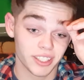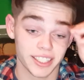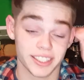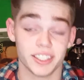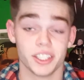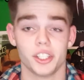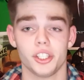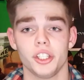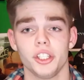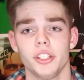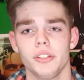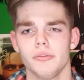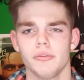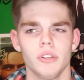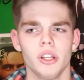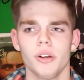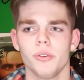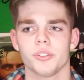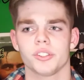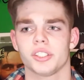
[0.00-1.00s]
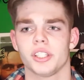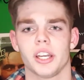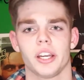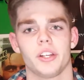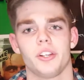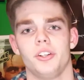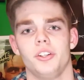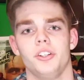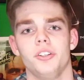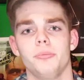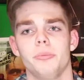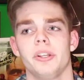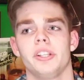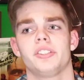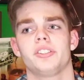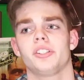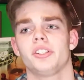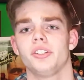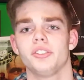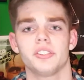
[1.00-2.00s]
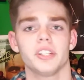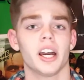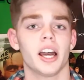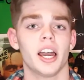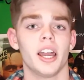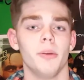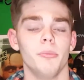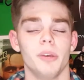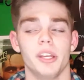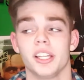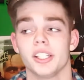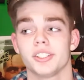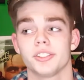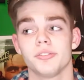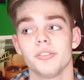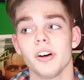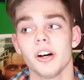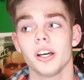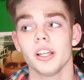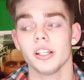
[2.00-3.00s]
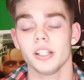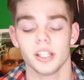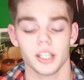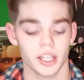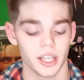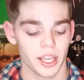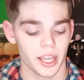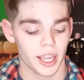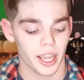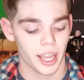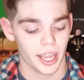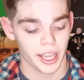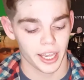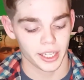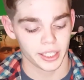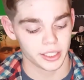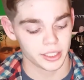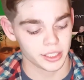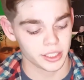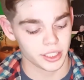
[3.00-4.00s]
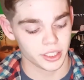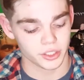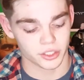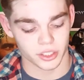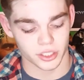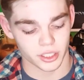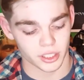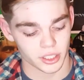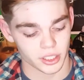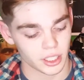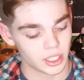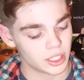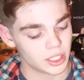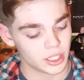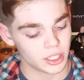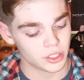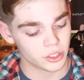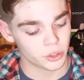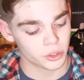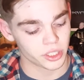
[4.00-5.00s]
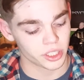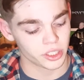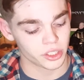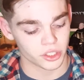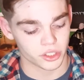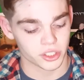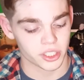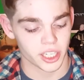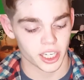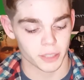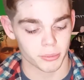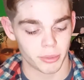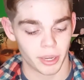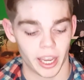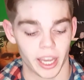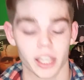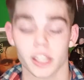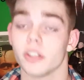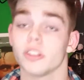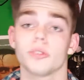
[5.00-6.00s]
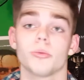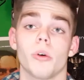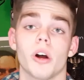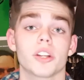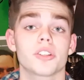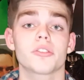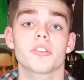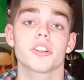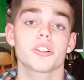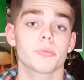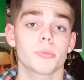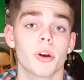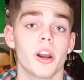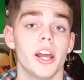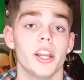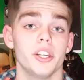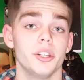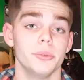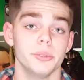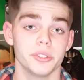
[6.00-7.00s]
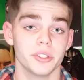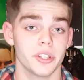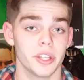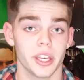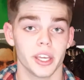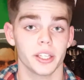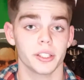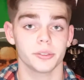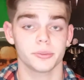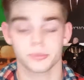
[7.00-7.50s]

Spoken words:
Is it good? No, it's not good, but it's a good time and it's fun, and at least you can just kick back and just watch Chris Pratt do his thing.